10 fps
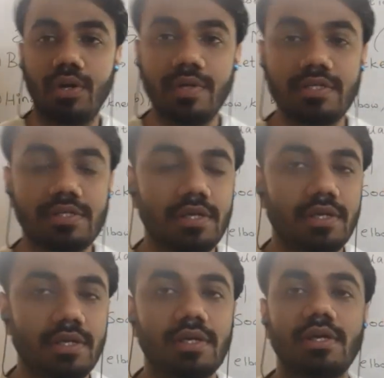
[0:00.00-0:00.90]

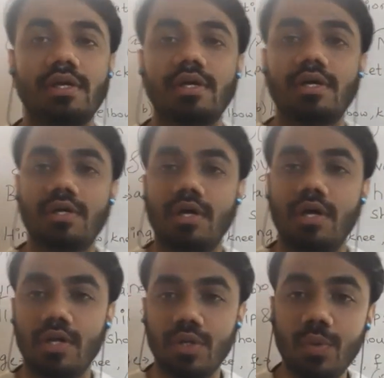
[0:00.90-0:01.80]
twisting.
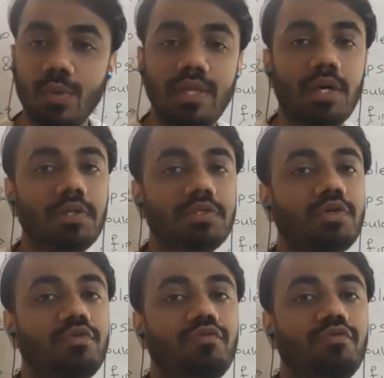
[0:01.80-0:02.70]
You will
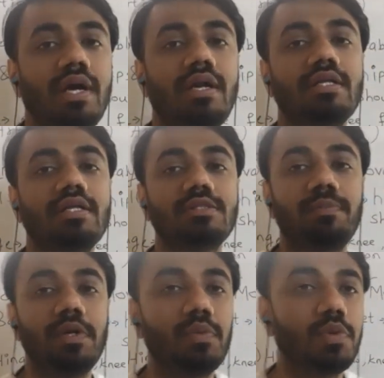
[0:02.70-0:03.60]
also find this
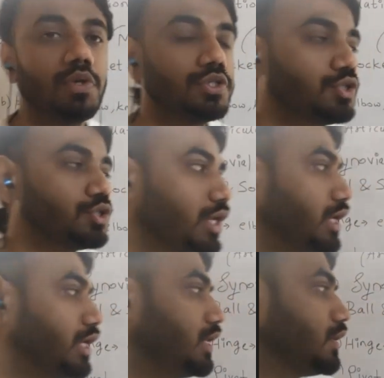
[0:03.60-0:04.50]
pivot
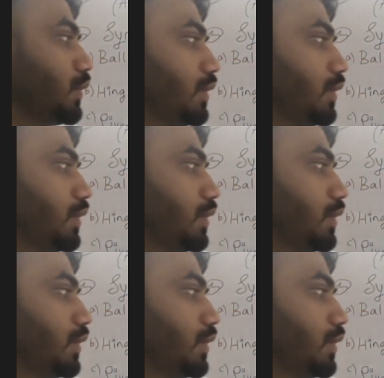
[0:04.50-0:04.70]
joint